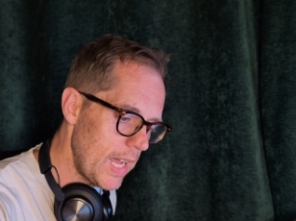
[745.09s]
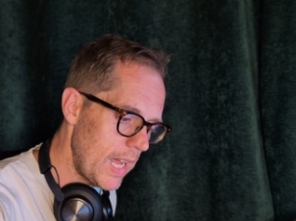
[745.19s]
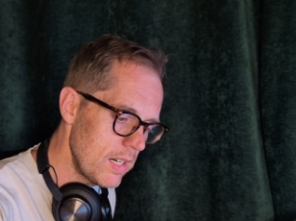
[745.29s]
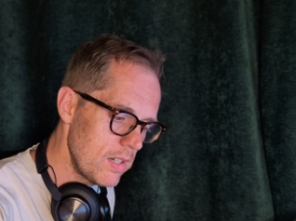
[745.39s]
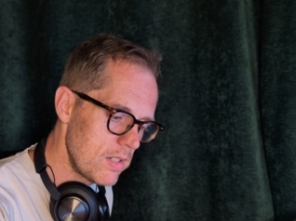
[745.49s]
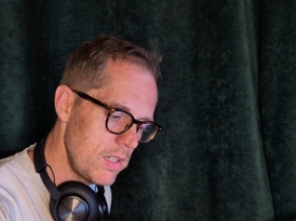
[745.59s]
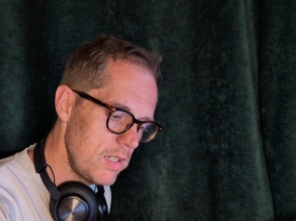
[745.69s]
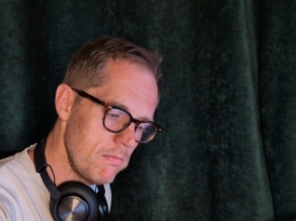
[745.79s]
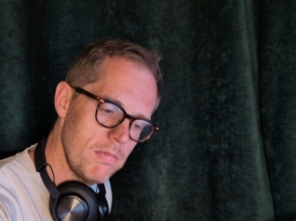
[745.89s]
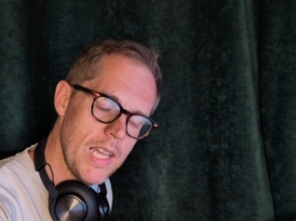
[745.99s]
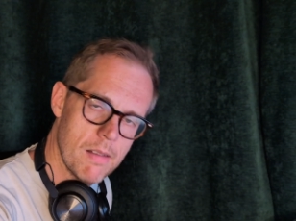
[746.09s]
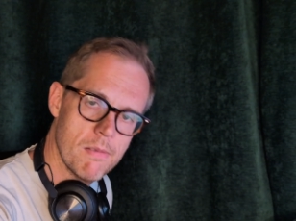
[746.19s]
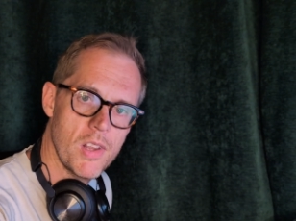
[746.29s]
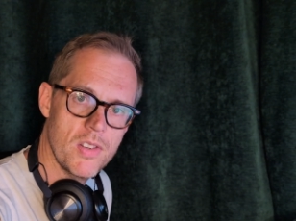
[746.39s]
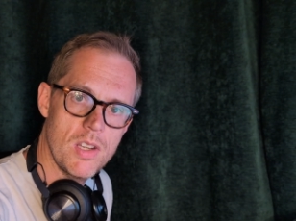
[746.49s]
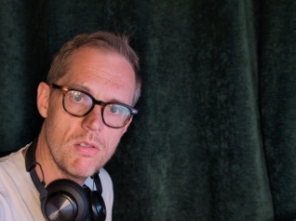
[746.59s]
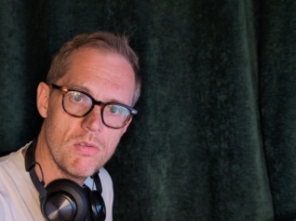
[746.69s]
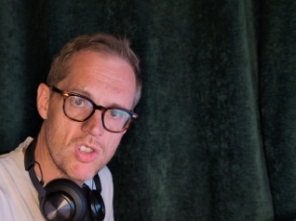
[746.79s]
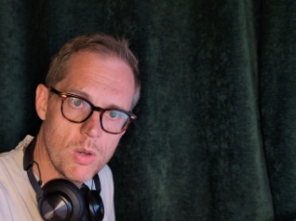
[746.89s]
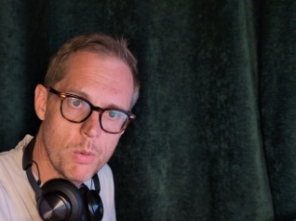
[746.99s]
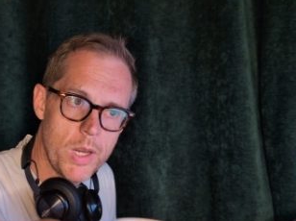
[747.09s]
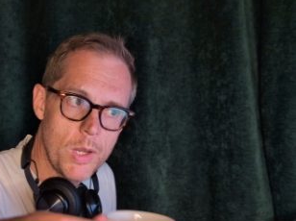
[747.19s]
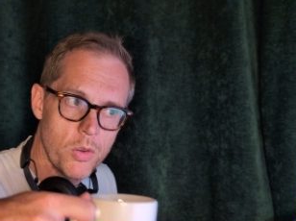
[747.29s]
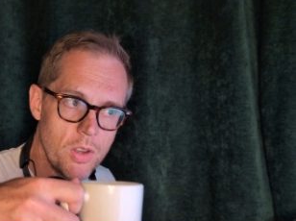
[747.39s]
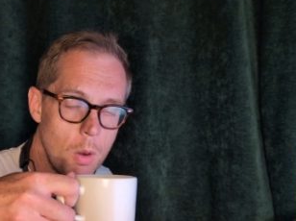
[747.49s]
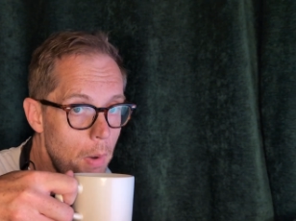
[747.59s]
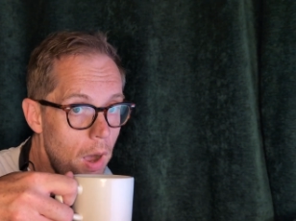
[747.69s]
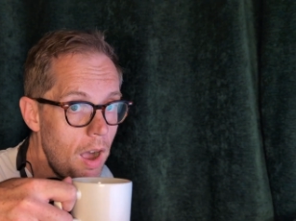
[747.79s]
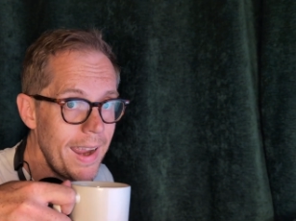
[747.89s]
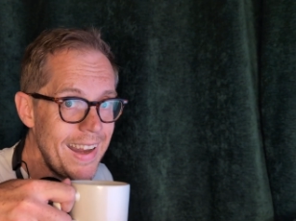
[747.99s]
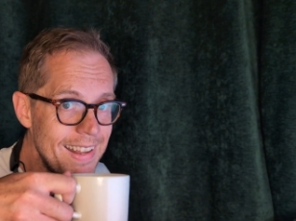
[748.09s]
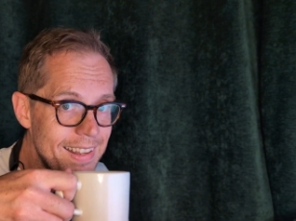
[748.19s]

And yeah, I'll see you, see you in a week or so. Bye.